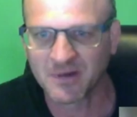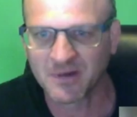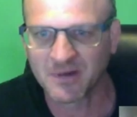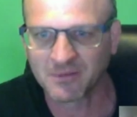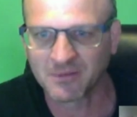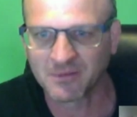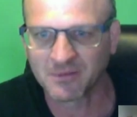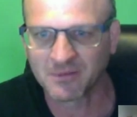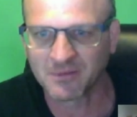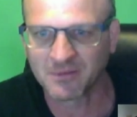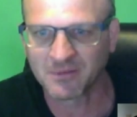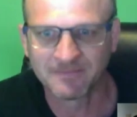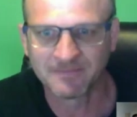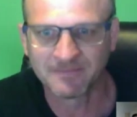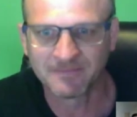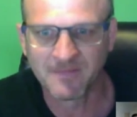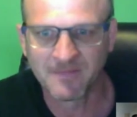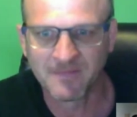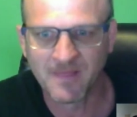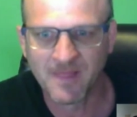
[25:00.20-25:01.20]
writing
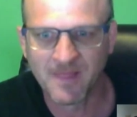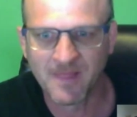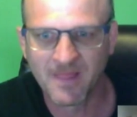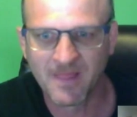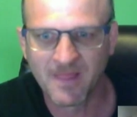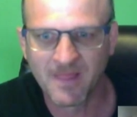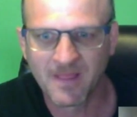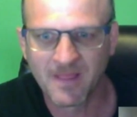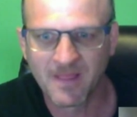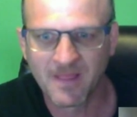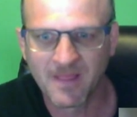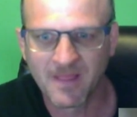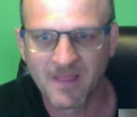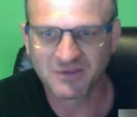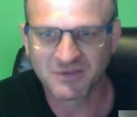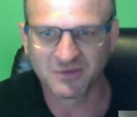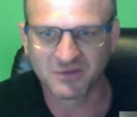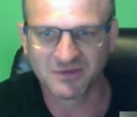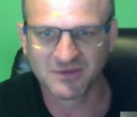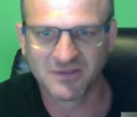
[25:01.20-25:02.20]
it.
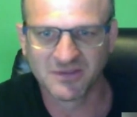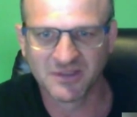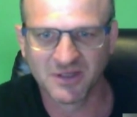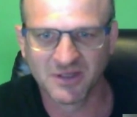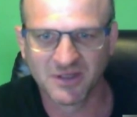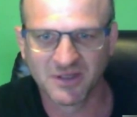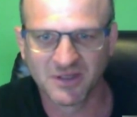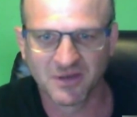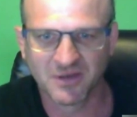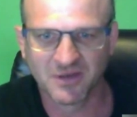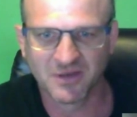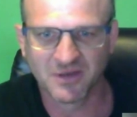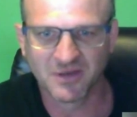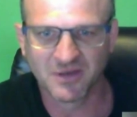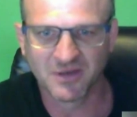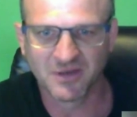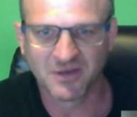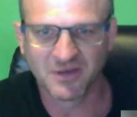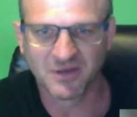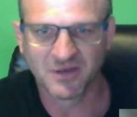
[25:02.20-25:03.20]
So I
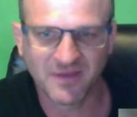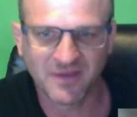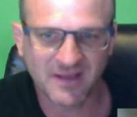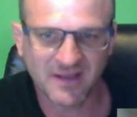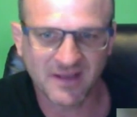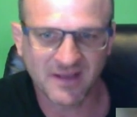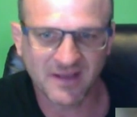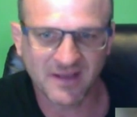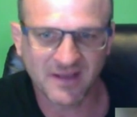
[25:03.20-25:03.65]
think that's